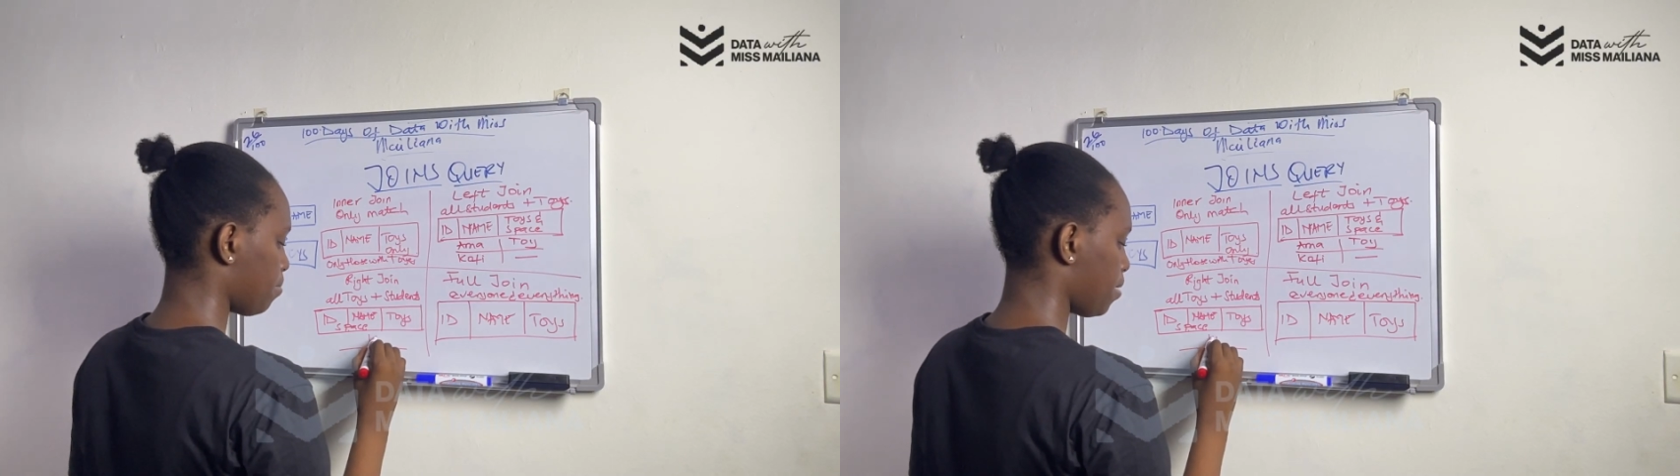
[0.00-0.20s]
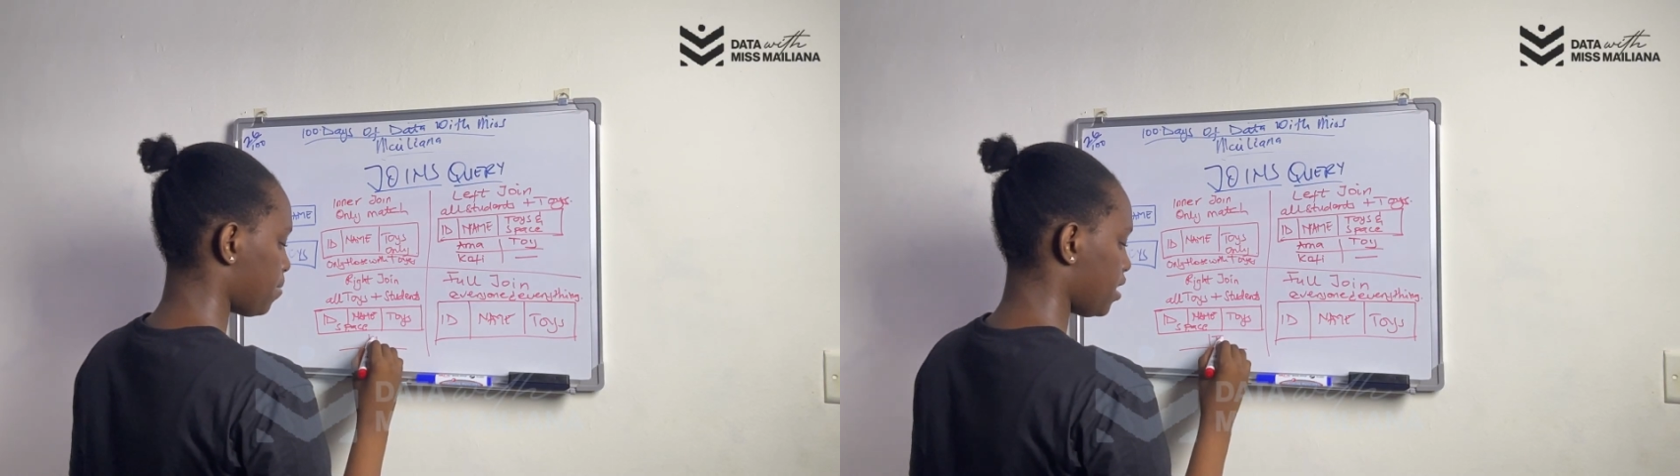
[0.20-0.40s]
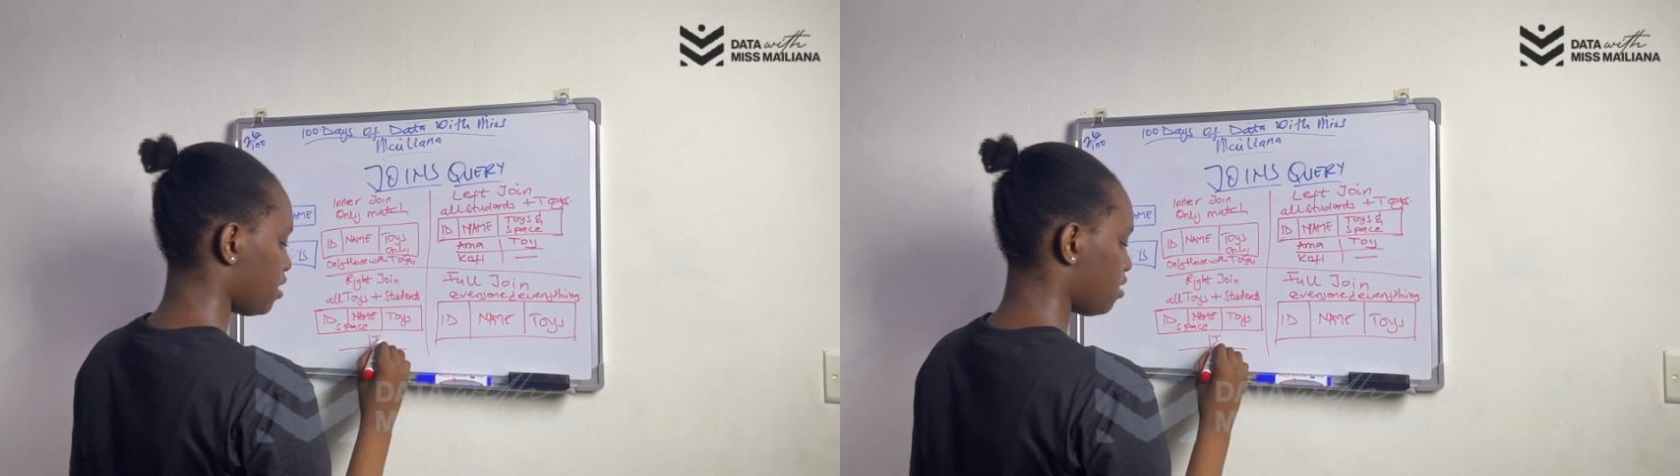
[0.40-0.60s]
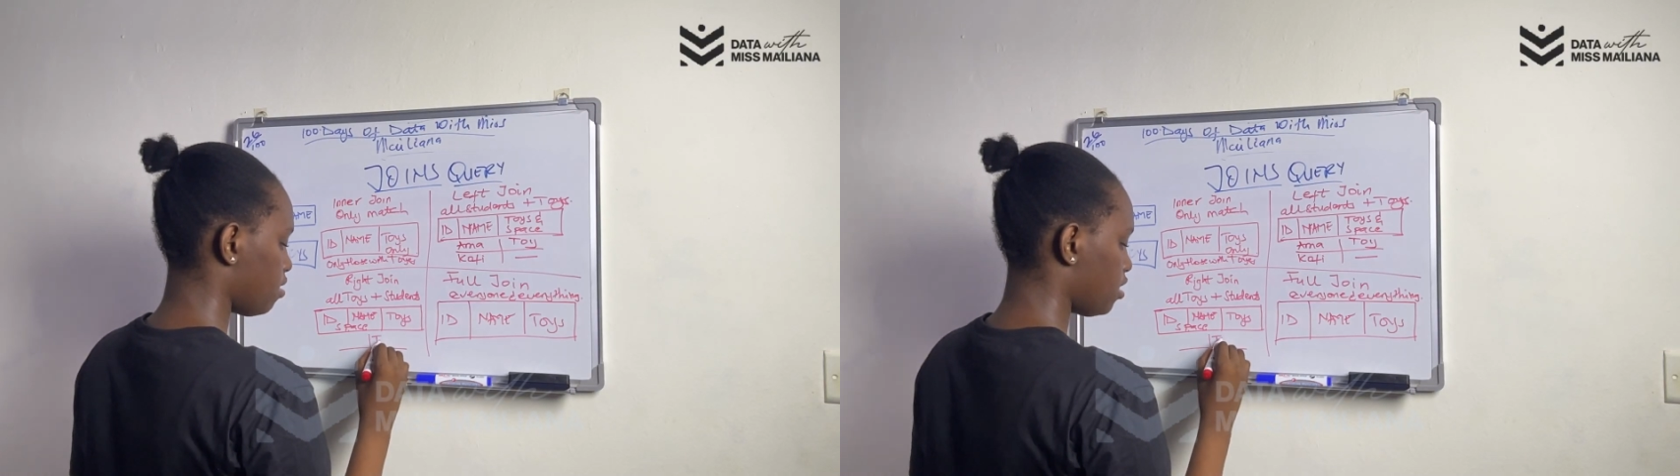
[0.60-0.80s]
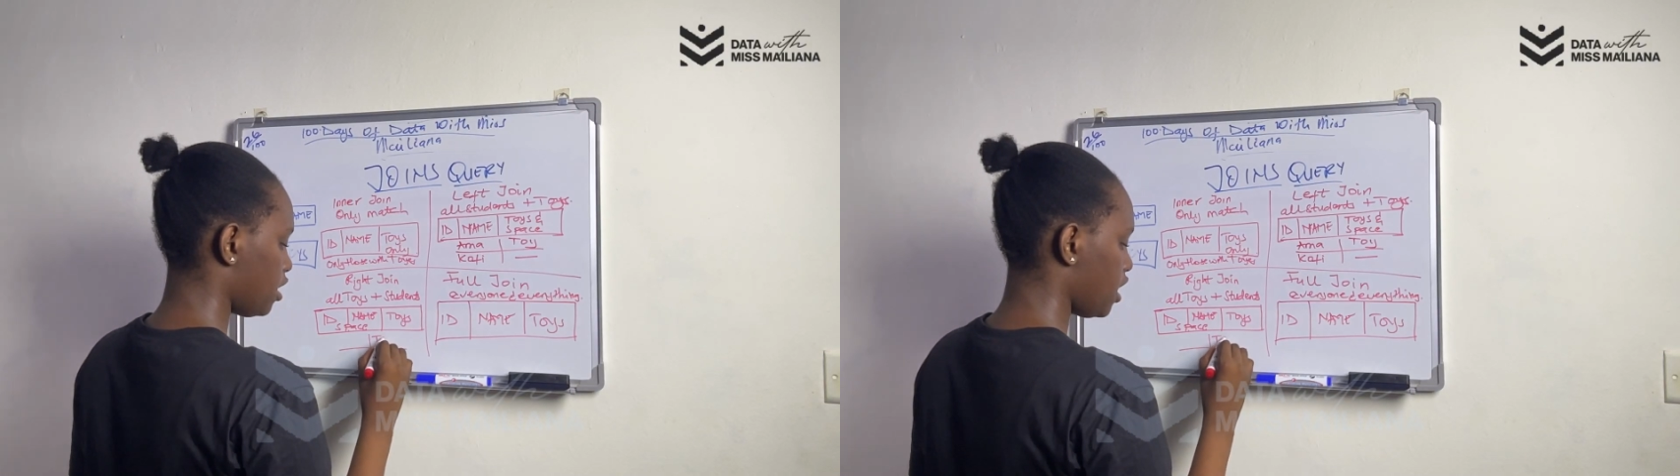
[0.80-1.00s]
maybe
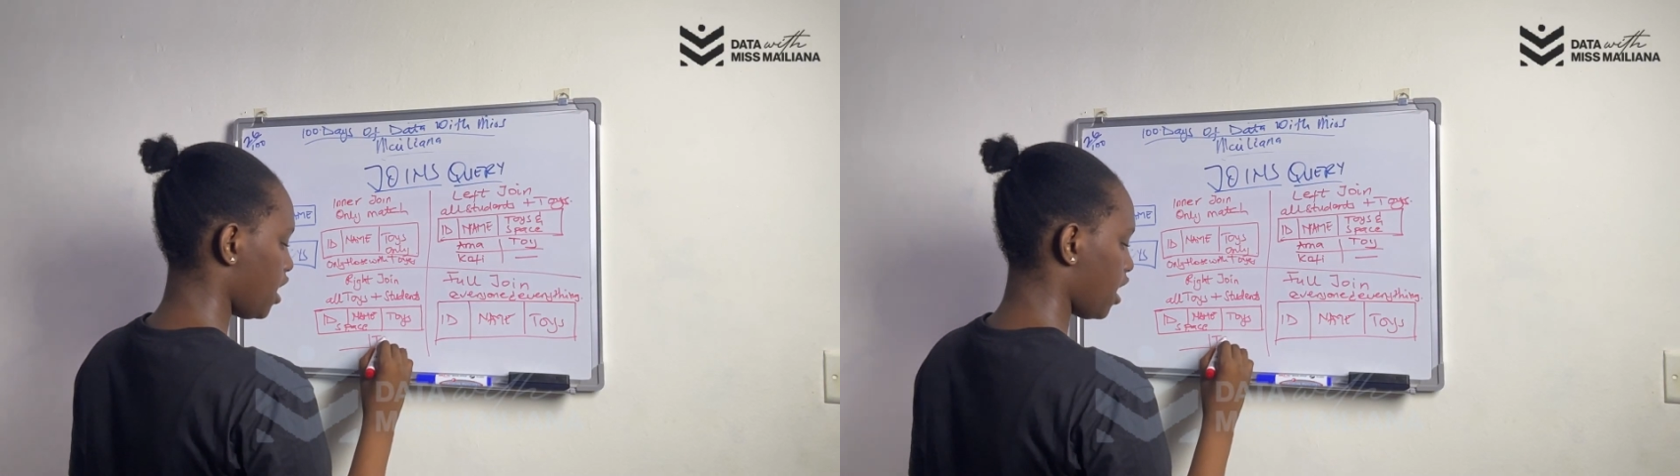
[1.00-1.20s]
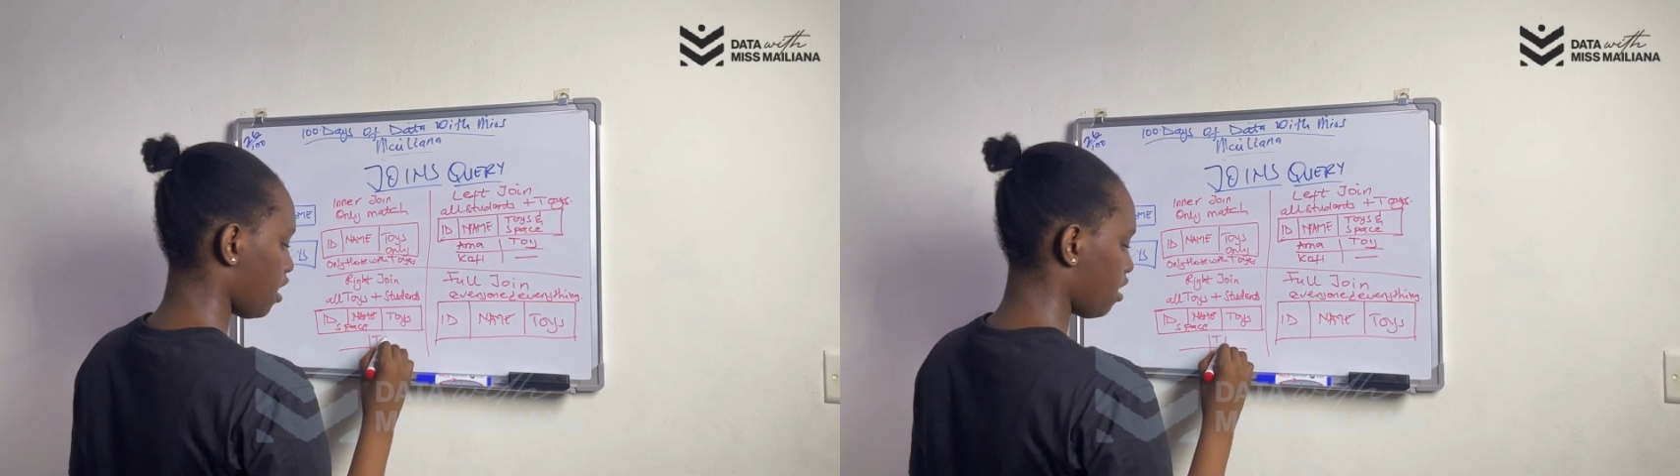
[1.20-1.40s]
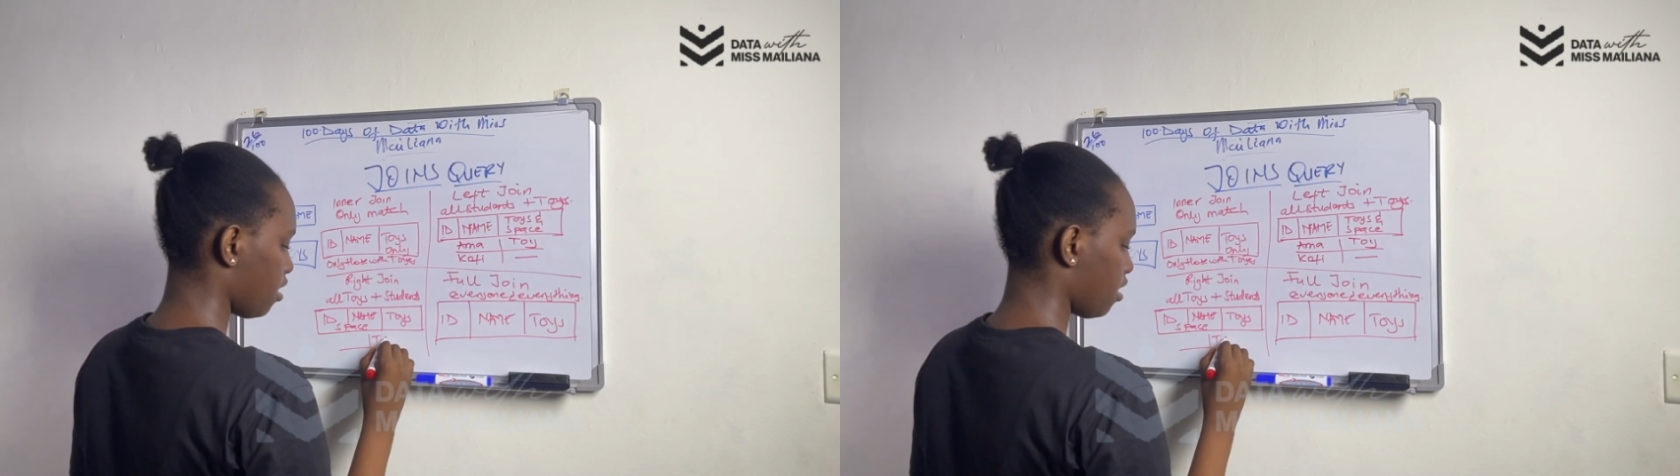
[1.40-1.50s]
TA